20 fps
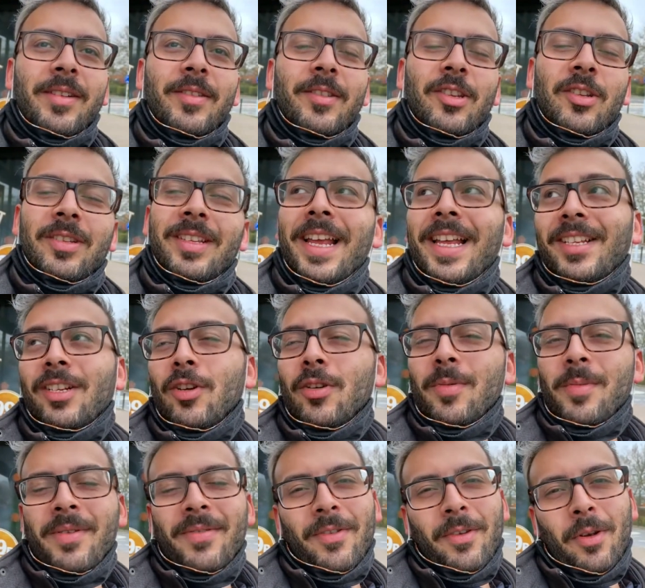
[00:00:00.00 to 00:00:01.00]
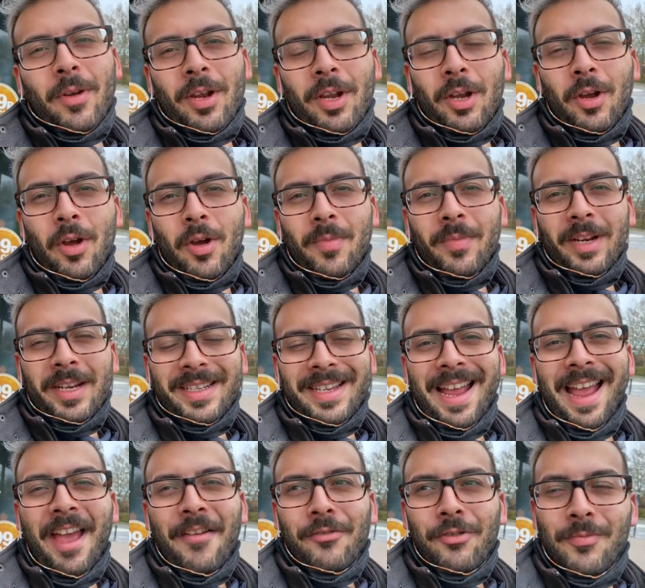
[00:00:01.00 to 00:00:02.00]
to Tesco before going home because I
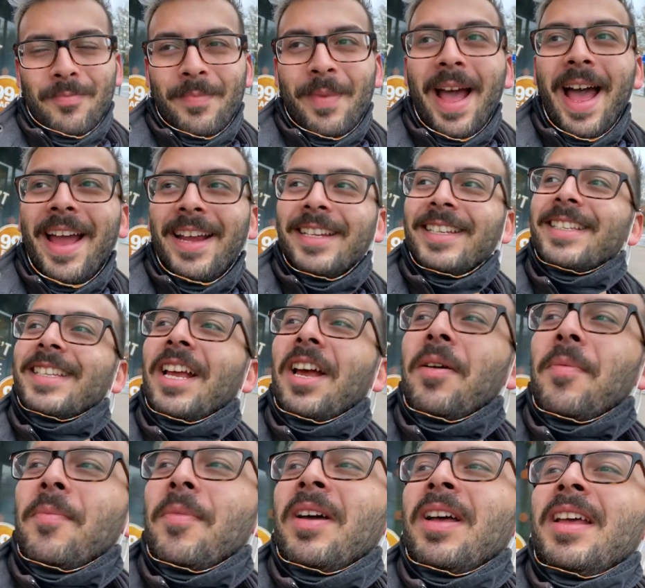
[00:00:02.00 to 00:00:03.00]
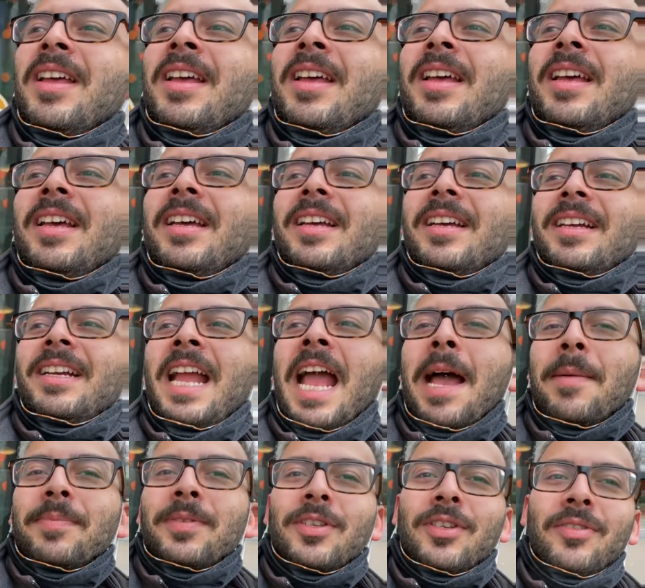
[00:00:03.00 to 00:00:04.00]
have to buy some
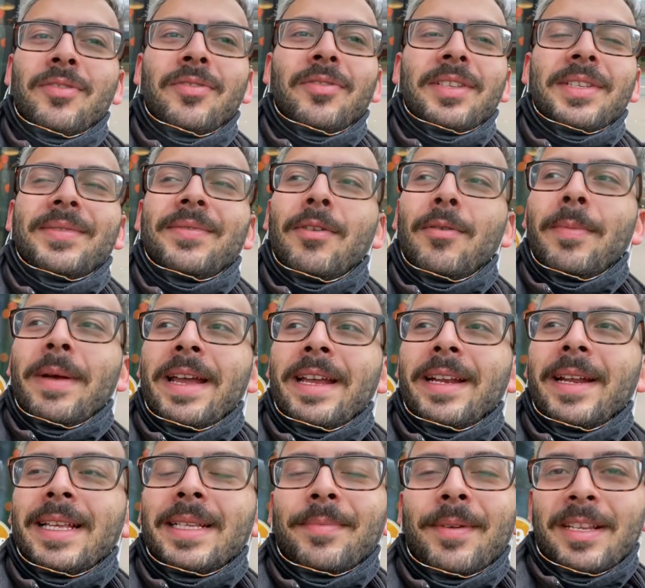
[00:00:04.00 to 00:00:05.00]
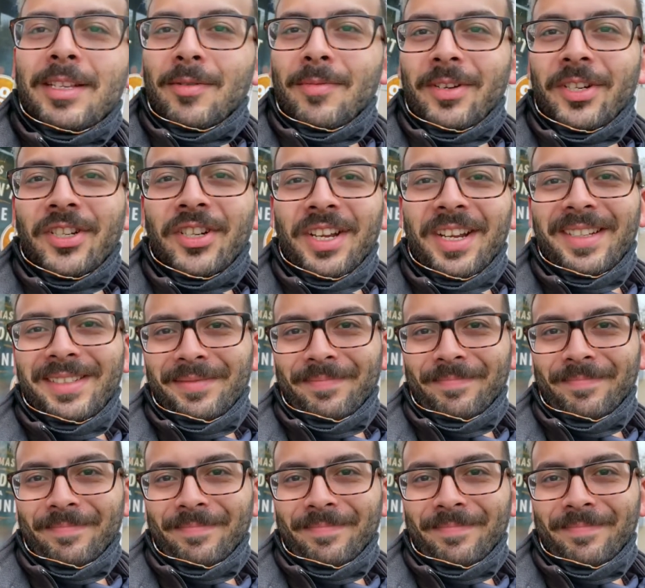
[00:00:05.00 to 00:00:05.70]
capsules for my Nespresso machine.